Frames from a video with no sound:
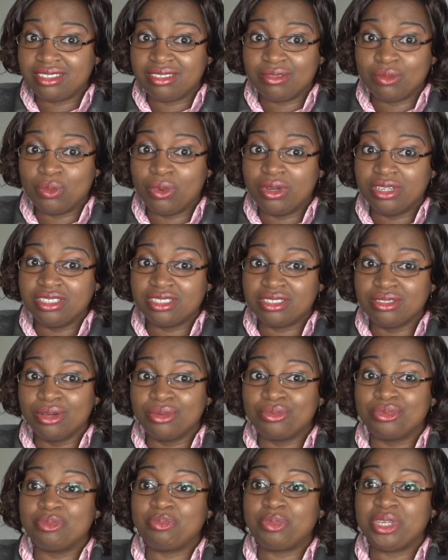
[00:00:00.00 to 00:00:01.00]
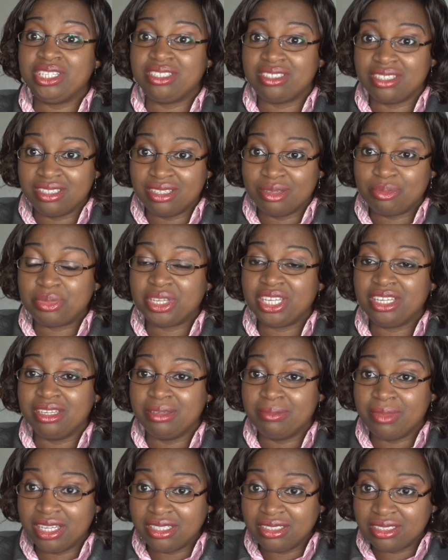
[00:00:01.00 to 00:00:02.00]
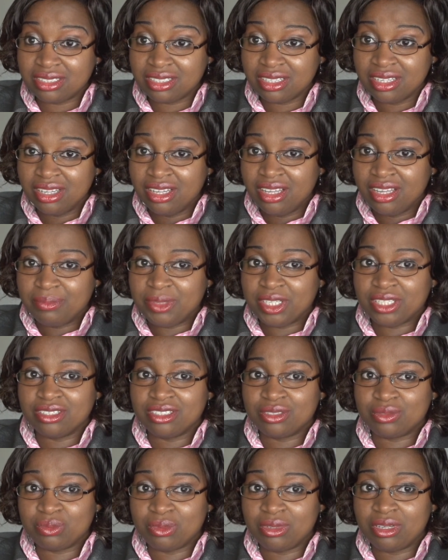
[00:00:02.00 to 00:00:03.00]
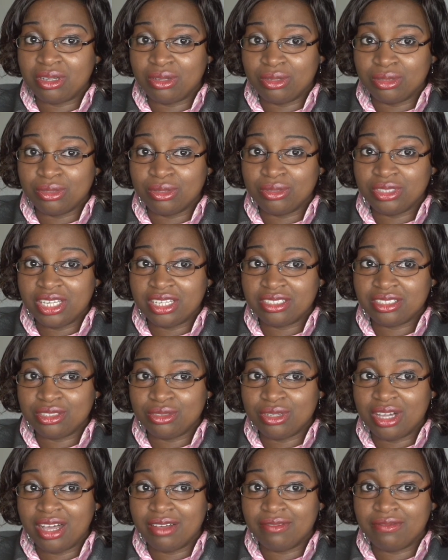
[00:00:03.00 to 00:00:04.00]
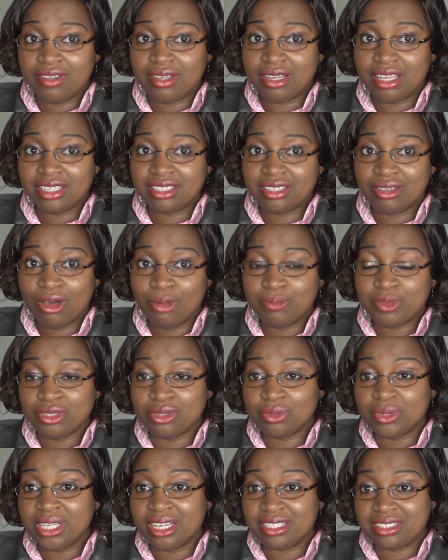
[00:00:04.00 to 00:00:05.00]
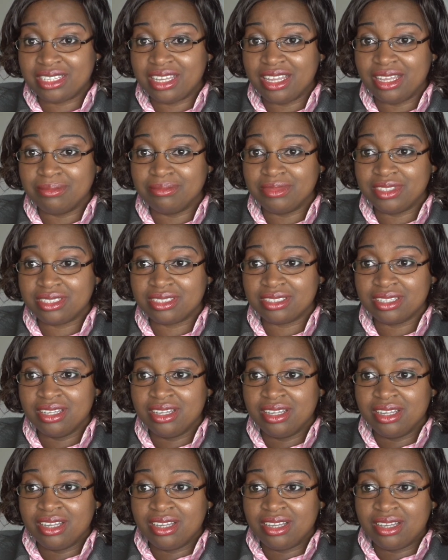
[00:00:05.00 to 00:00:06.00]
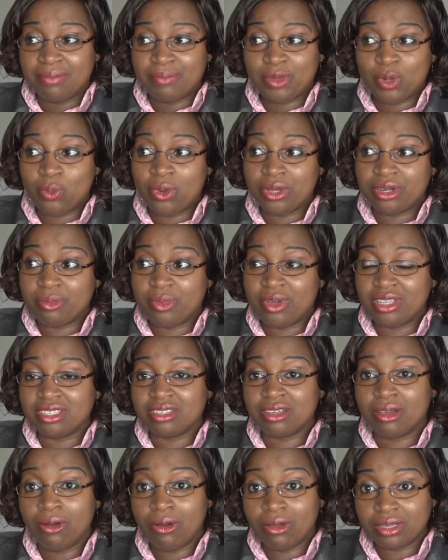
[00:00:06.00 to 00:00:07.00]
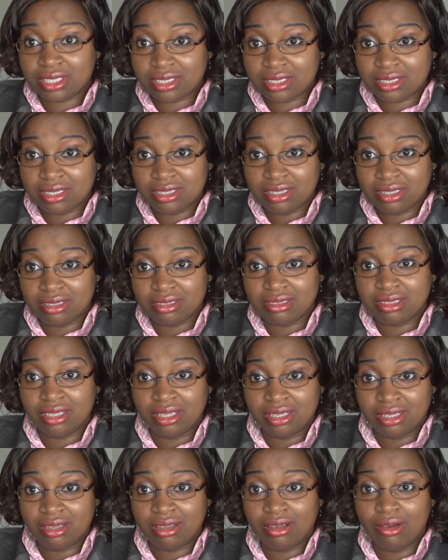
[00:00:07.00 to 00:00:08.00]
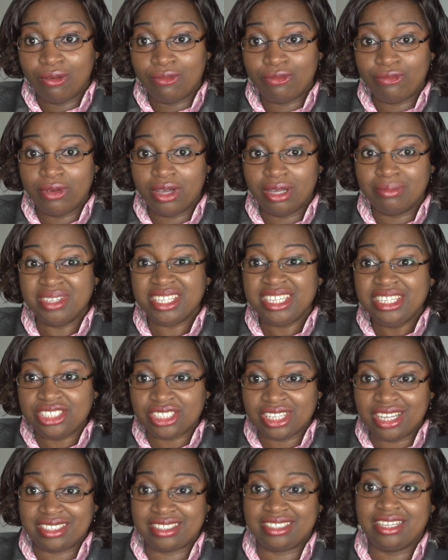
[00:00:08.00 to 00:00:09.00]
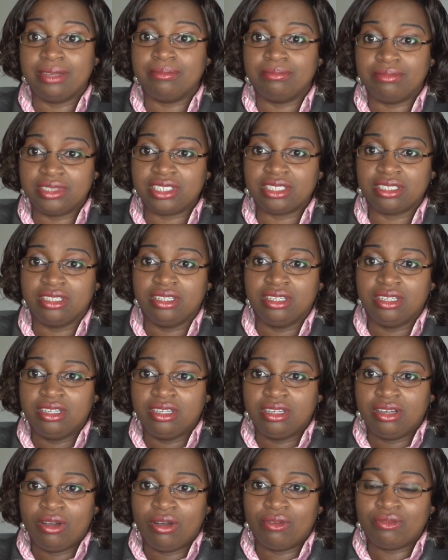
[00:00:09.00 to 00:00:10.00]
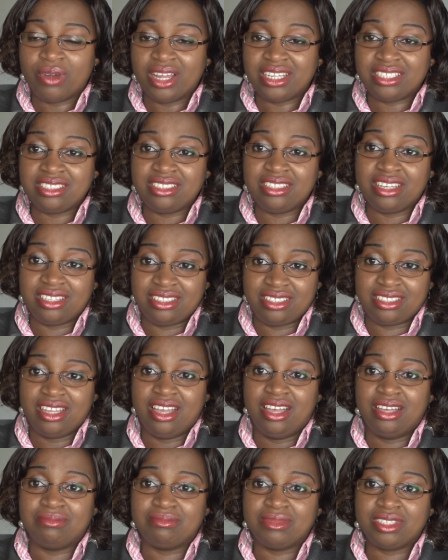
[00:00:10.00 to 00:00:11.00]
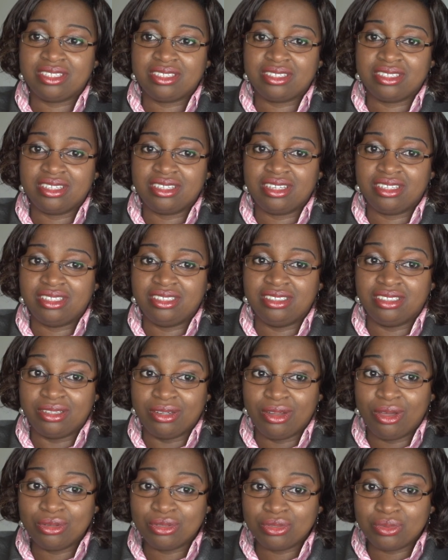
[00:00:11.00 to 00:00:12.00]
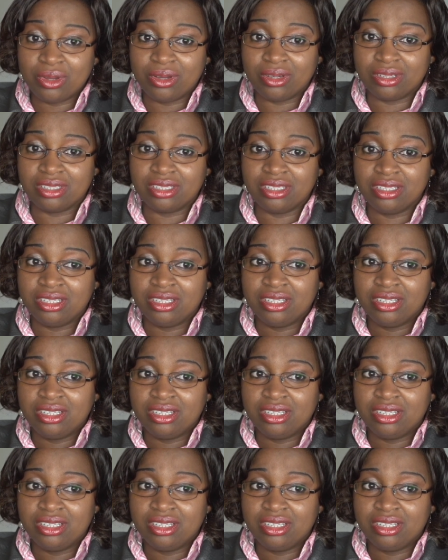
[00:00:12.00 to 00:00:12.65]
one is not repeating the payment. Because although, yes, you have like up to 3 attempts, but what about the cost of each attempt of writing the exams? In the long run,